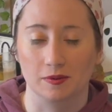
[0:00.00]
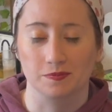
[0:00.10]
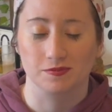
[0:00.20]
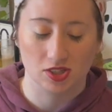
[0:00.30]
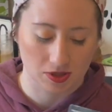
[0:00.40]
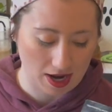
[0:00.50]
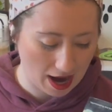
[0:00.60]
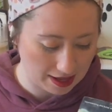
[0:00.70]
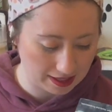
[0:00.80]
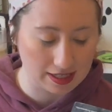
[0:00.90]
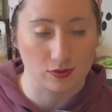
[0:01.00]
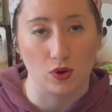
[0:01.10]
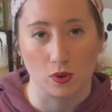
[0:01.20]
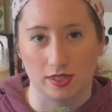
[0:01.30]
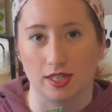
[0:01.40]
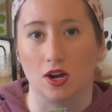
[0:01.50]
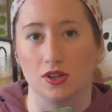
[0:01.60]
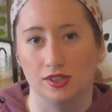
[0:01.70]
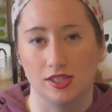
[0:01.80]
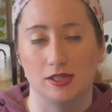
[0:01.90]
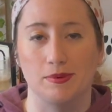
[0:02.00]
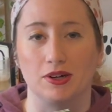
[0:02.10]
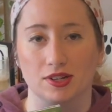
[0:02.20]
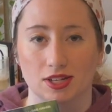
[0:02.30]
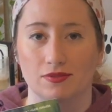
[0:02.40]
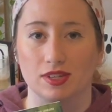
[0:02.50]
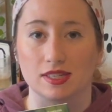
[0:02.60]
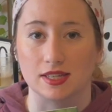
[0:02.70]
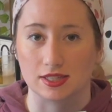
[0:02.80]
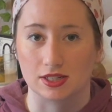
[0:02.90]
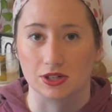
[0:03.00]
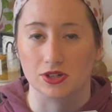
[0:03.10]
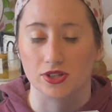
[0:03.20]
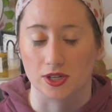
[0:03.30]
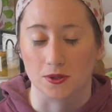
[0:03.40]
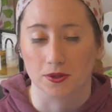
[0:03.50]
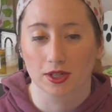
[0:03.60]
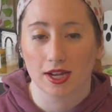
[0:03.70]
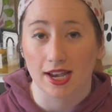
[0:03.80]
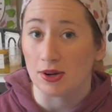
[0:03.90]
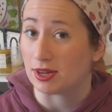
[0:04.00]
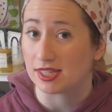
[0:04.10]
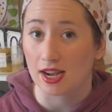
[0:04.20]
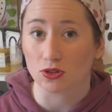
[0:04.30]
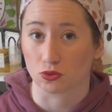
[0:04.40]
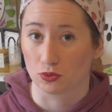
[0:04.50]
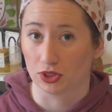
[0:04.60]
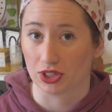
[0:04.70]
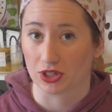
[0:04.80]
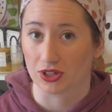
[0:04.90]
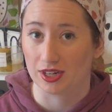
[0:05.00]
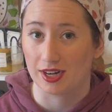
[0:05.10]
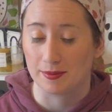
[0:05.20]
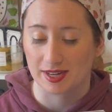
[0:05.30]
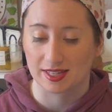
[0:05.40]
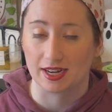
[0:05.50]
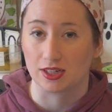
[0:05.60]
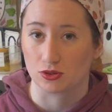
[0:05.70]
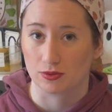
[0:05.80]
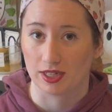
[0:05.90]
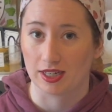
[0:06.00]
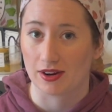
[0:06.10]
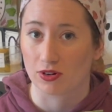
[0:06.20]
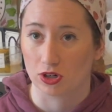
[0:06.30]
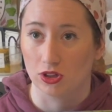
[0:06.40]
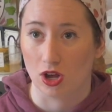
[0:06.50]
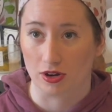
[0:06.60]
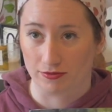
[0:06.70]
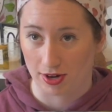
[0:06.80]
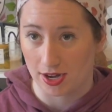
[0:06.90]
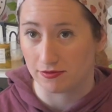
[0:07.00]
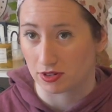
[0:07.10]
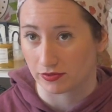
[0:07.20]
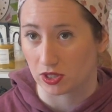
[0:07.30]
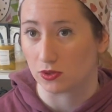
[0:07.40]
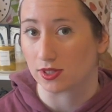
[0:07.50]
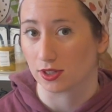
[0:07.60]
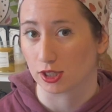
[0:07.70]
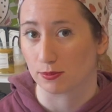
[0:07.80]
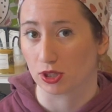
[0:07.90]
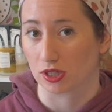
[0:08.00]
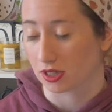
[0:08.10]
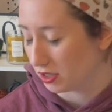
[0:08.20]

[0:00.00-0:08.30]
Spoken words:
So yeah, I think it's focusing on the disappearance of this sister. So anyway, it sounds really good, and I'm excited to read it. I've heard a lot of rave reviews on this book.